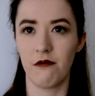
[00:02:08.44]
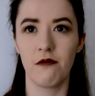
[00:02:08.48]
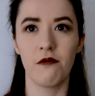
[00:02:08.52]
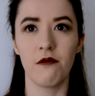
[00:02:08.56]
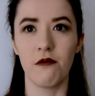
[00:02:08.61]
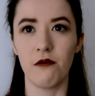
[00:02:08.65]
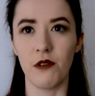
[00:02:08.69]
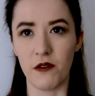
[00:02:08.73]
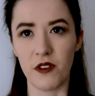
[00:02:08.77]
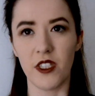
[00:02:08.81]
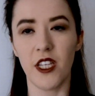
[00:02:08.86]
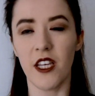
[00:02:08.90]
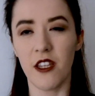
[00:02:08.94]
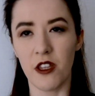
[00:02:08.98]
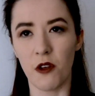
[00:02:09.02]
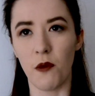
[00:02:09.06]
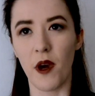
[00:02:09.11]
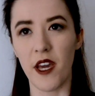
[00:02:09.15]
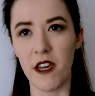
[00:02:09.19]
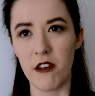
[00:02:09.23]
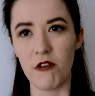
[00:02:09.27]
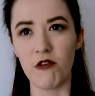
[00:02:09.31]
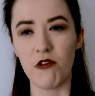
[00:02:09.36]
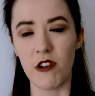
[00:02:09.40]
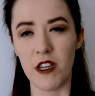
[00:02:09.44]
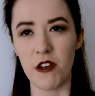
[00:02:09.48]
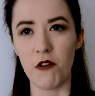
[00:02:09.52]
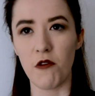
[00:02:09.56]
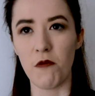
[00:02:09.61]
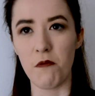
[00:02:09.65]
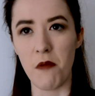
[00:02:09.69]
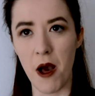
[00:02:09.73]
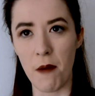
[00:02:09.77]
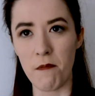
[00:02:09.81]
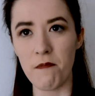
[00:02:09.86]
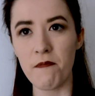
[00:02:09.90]
We've seen the way you treat your
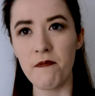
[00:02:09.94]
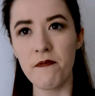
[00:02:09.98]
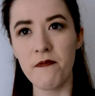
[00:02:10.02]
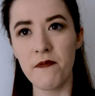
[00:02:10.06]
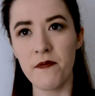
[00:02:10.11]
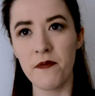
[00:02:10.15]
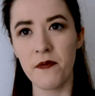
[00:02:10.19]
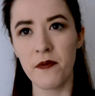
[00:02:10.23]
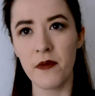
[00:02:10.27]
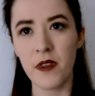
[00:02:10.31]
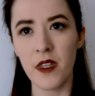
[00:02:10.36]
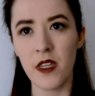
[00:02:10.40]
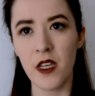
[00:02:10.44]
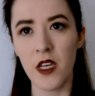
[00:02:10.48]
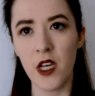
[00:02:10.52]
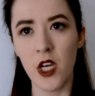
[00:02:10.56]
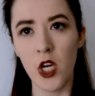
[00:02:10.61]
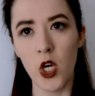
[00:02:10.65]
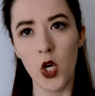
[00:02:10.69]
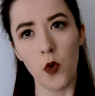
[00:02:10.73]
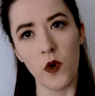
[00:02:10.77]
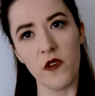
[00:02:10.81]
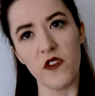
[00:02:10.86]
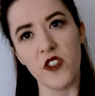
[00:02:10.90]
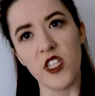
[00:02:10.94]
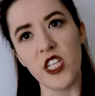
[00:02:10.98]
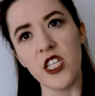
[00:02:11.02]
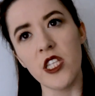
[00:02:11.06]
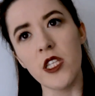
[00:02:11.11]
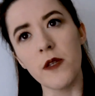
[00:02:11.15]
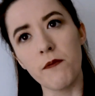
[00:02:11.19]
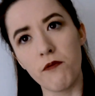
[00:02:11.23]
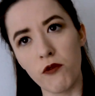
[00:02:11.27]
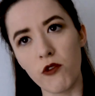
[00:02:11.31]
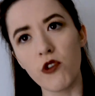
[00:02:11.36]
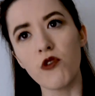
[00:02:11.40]
mum. We've seen
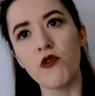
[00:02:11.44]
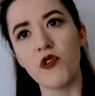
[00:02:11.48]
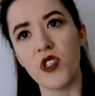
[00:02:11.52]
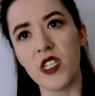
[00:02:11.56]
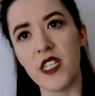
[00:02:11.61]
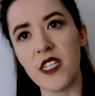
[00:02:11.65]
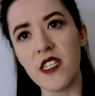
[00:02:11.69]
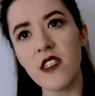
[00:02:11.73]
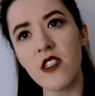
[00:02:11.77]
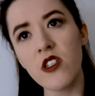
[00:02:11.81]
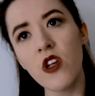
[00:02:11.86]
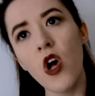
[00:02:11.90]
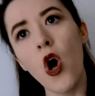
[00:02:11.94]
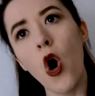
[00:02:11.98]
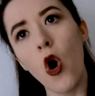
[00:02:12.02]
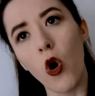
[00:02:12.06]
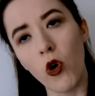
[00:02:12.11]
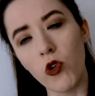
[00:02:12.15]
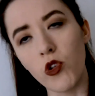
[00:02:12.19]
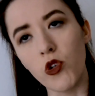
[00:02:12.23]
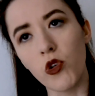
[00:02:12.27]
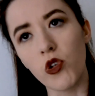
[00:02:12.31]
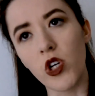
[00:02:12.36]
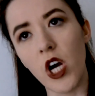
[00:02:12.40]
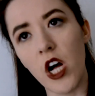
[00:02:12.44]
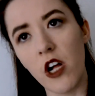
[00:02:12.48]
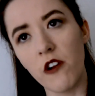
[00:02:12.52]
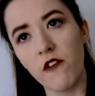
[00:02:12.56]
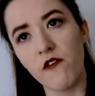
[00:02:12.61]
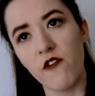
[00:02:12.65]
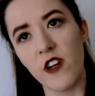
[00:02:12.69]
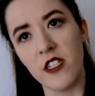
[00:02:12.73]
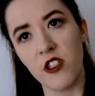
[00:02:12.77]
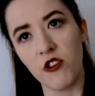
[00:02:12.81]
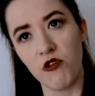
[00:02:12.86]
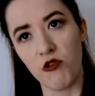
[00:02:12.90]
the bruises on your
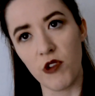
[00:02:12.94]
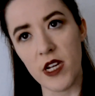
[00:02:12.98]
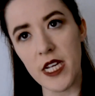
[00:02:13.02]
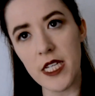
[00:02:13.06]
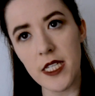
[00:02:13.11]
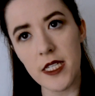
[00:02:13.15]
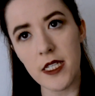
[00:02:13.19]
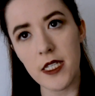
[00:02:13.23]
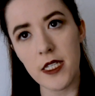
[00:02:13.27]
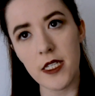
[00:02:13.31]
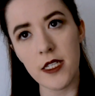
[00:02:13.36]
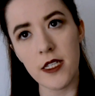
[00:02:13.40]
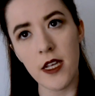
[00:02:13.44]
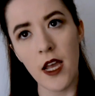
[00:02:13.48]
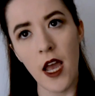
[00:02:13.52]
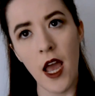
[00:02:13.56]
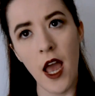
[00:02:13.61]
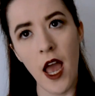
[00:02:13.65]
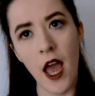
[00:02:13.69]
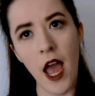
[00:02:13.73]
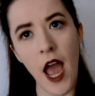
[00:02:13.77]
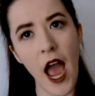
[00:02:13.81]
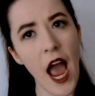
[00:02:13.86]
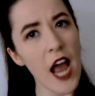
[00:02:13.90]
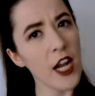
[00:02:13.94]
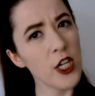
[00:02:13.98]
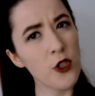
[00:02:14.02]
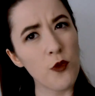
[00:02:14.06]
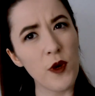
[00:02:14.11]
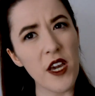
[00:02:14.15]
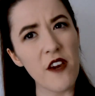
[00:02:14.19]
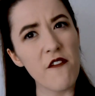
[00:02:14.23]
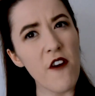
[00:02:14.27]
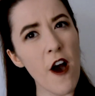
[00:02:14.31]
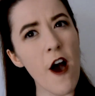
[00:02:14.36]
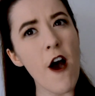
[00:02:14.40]
girlfriend's wrists. And
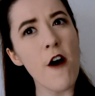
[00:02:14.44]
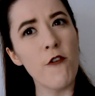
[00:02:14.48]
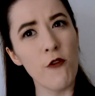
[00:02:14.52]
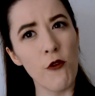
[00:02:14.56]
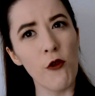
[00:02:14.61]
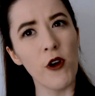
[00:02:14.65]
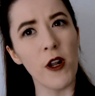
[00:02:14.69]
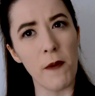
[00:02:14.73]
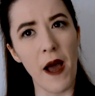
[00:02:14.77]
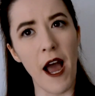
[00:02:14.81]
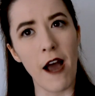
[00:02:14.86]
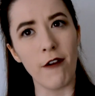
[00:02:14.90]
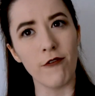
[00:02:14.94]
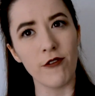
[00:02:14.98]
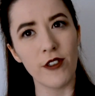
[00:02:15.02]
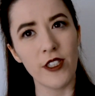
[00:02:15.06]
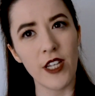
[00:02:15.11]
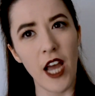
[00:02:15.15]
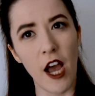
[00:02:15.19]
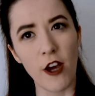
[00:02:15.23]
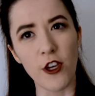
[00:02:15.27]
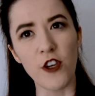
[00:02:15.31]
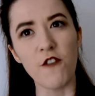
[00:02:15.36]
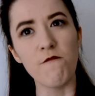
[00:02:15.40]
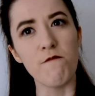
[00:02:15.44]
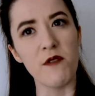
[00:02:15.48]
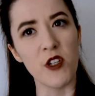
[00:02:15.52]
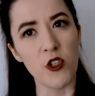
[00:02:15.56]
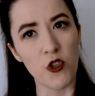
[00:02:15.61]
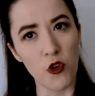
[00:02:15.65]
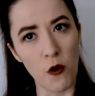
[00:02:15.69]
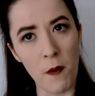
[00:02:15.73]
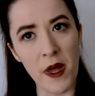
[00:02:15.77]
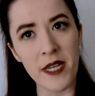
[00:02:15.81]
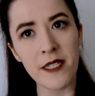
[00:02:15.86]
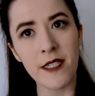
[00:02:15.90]
we've heard all about how you've been
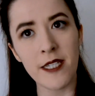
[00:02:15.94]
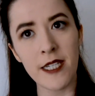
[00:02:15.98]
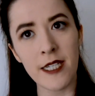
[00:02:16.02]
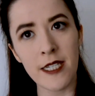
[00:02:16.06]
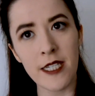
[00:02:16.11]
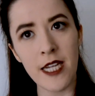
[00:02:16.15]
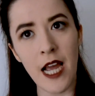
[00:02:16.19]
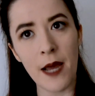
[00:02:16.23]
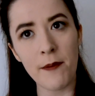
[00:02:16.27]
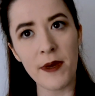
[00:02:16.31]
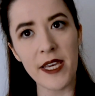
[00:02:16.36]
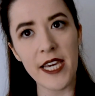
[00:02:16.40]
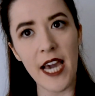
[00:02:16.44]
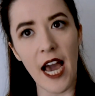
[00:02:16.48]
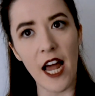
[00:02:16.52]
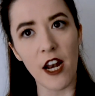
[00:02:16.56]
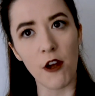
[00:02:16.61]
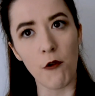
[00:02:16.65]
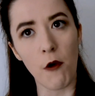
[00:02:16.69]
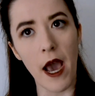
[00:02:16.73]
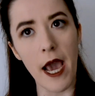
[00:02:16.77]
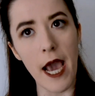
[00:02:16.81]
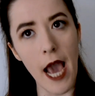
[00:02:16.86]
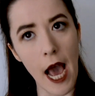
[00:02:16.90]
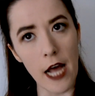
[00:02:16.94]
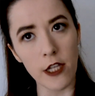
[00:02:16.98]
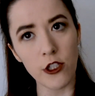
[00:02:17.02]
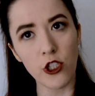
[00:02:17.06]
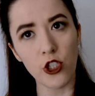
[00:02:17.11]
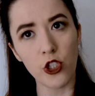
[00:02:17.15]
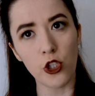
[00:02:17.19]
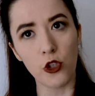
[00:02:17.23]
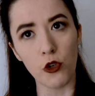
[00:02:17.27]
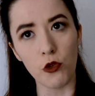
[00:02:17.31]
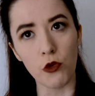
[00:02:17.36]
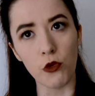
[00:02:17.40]
tormenting Tammy Galloway at
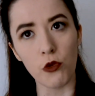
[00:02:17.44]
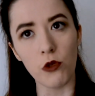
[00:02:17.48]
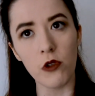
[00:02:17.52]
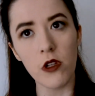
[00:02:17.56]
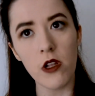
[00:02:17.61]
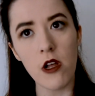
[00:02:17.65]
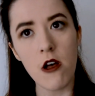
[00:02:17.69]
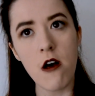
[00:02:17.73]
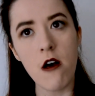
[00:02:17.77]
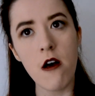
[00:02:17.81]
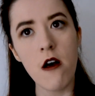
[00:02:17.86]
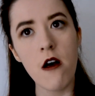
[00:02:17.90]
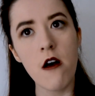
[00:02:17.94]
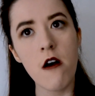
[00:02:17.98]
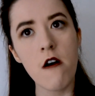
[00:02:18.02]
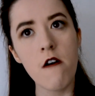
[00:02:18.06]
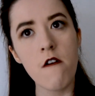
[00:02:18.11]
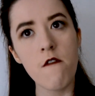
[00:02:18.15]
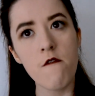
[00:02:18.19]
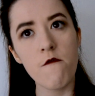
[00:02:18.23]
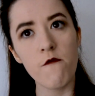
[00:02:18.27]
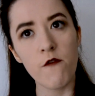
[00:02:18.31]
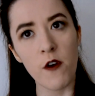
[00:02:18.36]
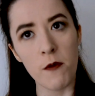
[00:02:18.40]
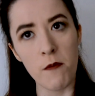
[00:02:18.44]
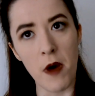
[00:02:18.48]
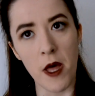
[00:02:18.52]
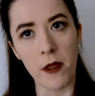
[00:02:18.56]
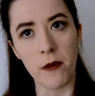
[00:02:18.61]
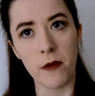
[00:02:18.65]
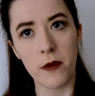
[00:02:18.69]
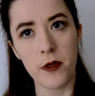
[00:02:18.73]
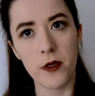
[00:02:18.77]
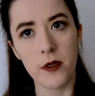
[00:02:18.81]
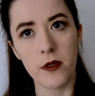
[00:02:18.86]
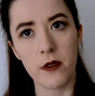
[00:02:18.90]
school for
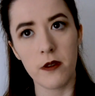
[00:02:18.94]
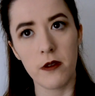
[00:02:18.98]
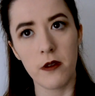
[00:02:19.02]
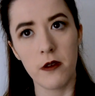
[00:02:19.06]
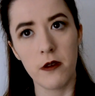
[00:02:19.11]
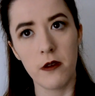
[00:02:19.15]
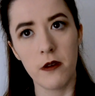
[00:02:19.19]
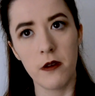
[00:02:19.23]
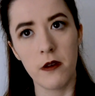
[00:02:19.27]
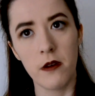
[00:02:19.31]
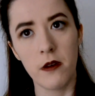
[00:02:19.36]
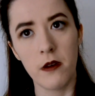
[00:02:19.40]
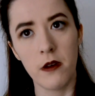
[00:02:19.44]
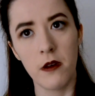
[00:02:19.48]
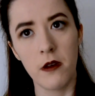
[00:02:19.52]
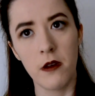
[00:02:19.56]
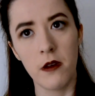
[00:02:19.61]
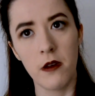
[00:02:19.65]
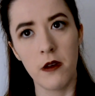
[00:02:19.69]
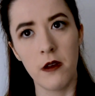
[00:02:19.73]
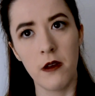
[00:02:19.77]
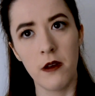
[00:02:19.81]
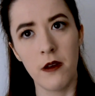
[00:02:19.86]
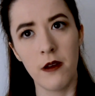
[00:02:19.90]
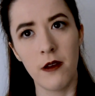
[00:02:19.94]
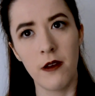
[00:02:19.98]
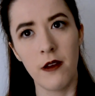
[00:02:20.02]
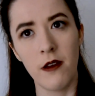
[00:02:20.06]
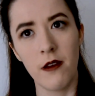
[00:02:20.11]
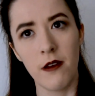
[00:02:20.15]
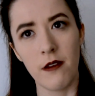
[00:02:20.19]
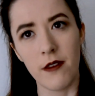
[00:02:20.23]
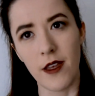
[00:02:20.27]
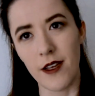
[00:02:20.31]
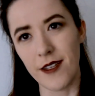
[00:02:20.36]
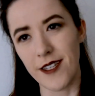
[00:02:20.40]
months.
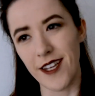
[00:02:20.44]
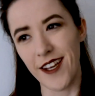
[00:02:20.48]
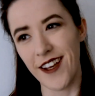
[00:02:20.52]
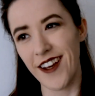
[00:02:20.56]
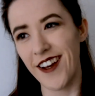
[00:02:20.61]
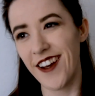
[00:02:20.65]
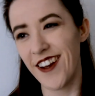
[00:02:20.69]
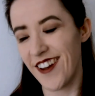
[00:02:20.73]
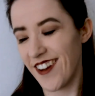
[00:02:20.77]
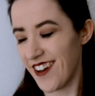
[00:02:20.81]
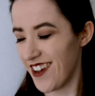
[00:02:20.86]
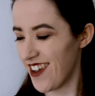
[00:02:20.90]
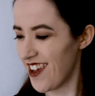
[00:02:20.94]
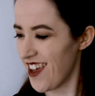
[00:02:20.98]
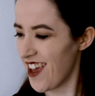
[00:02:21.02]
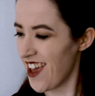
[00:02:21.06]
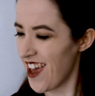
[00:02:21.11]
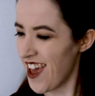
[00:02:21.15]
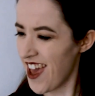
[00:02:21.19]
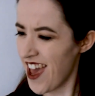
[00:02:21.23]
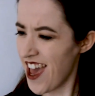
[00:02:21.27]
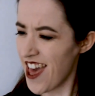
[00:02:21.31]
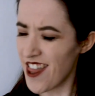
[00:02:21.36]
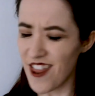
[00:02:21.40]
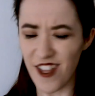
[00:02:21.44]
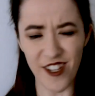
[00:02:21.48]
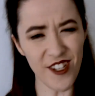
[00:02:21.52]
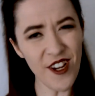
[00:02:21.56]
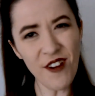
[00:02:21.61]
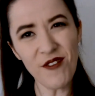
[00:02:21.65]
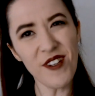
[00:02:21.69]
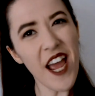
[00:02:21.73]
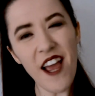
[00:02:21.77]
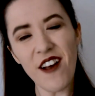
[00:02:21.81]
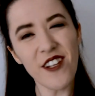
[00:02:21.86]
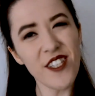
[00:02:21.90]
There's no
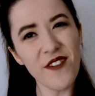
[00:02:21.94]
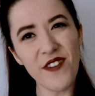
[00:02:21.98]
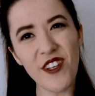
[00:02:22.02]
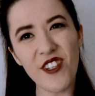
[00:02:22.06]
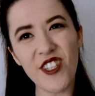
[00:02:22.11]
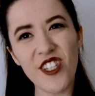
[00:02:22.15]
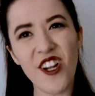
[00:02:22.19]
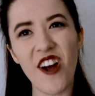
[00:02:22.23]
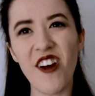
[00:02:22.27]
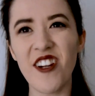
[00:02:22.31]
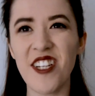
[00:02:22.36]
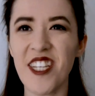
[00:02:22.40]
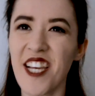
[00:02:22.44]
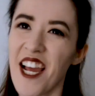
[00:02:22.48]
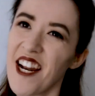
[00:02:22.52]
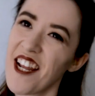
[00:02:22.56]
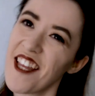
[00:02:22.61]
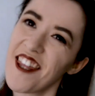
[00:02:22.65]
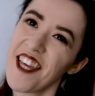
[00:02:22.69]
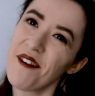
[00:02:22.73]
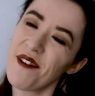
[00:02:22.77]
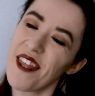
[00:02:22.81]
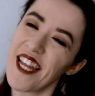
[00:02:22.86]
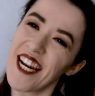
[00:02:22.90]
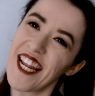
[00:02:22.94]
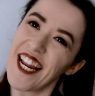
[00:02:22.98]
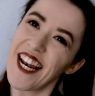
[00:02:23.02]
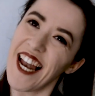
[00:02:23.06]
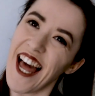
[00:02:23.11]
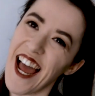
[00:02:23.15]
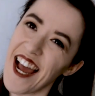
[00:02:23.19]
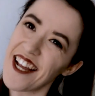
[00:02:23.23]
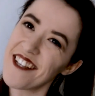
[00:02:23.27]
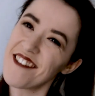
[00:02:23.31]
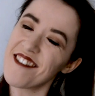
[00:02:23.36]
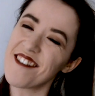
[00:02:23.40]
tales of you starting anything with any
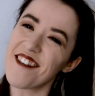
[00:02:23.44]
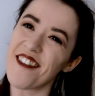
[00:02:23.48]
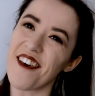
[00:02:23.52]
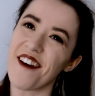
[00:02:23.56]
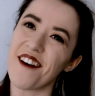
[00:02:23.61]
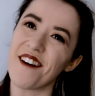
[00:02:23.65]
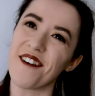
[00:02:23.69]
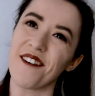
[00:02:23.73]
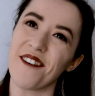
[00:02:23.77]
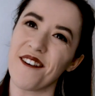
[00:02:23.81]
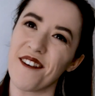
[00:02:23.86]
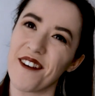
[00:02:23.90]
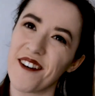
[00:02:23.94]
lads, though.